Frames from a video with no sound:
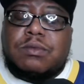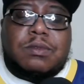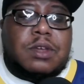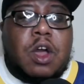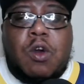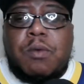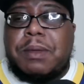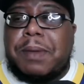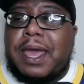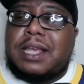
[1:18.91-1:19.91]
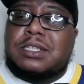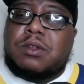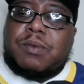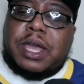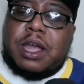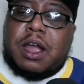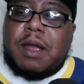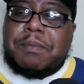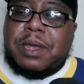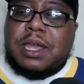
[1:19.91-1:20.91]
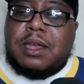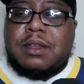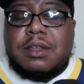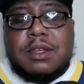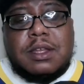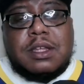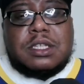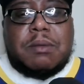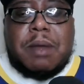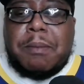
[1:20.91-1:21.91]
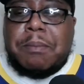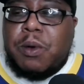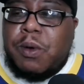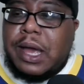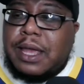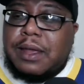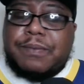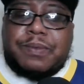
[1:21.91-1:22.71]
Kobe passing away, RIP to my boy.